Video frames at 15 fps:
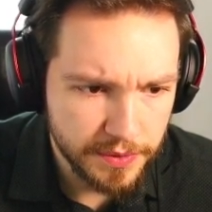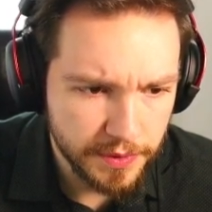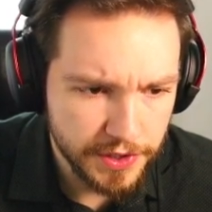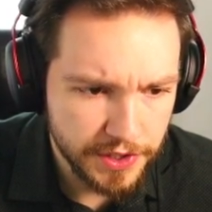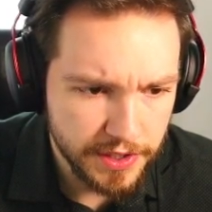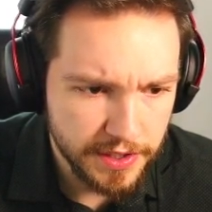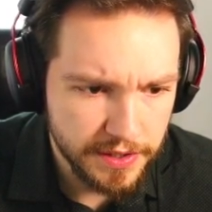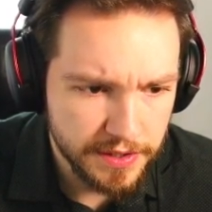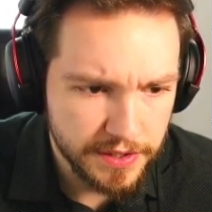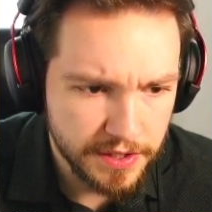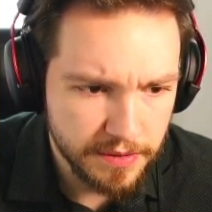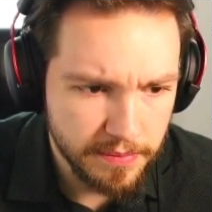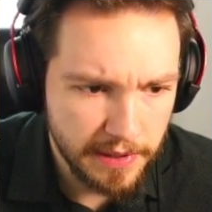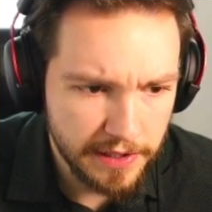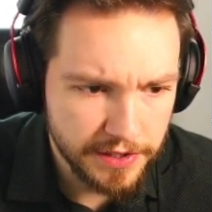which is
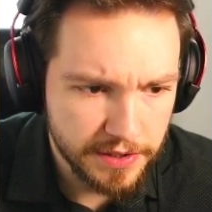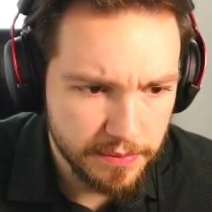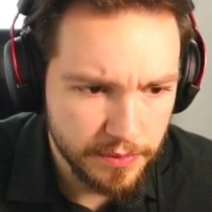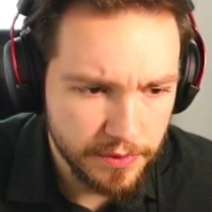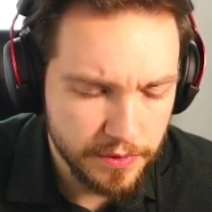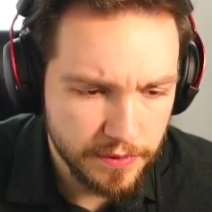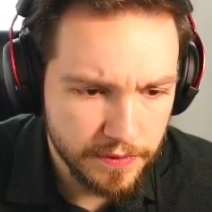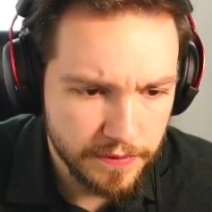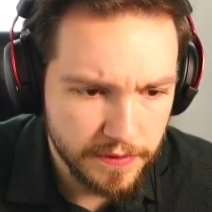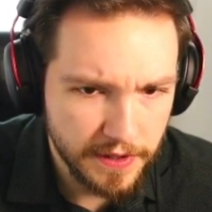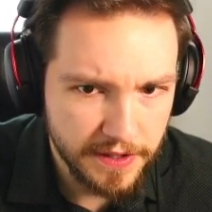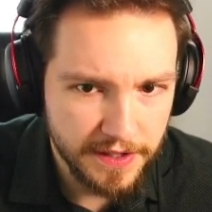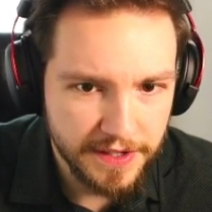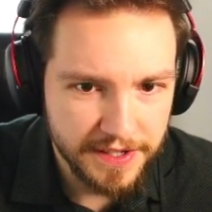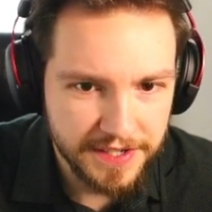the best move.
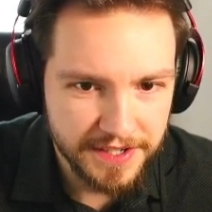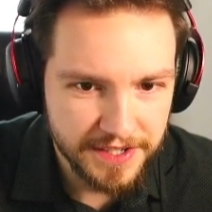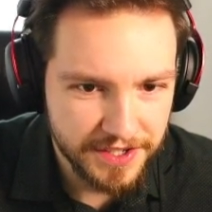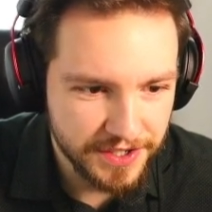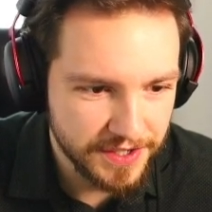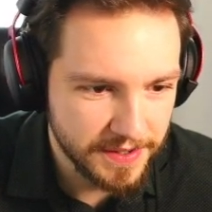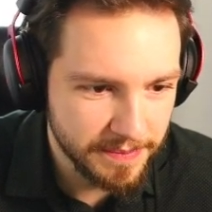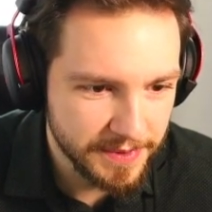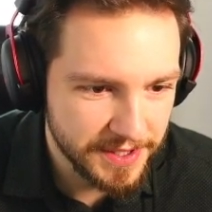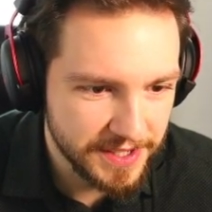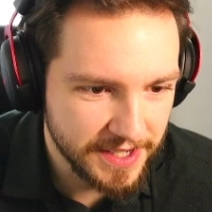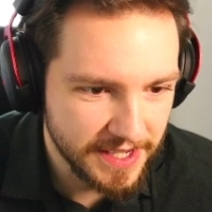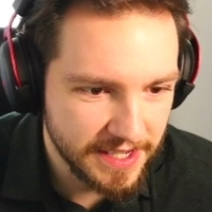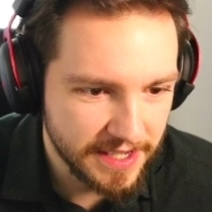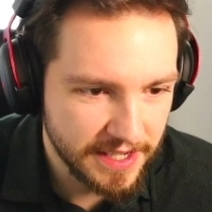And then this is just a
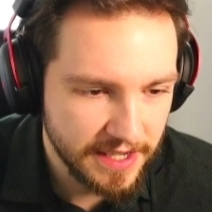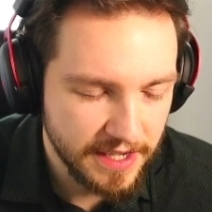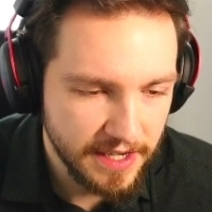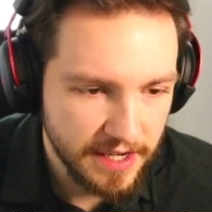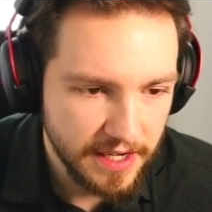mistake.